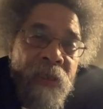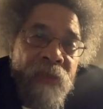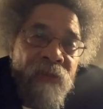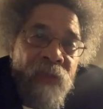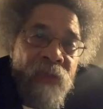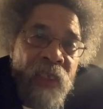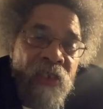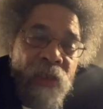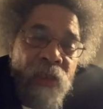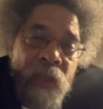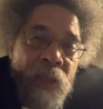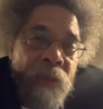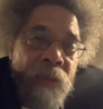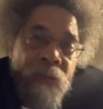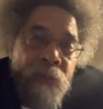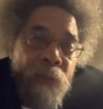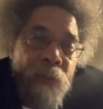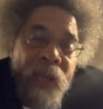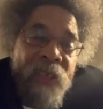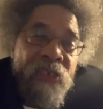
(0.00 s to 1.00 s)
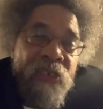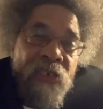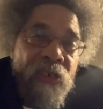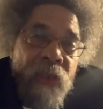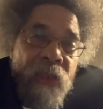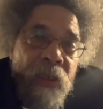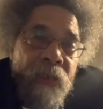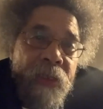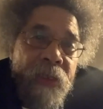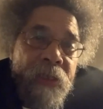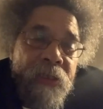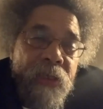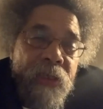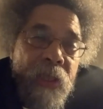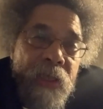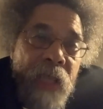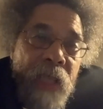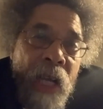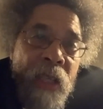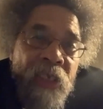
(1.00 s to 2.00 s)
and vision and magisterial
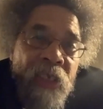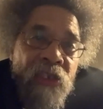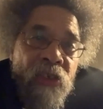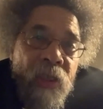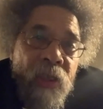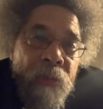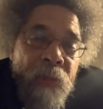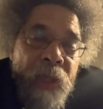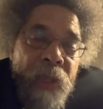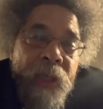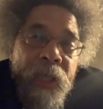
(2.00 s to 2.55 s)
scholarship.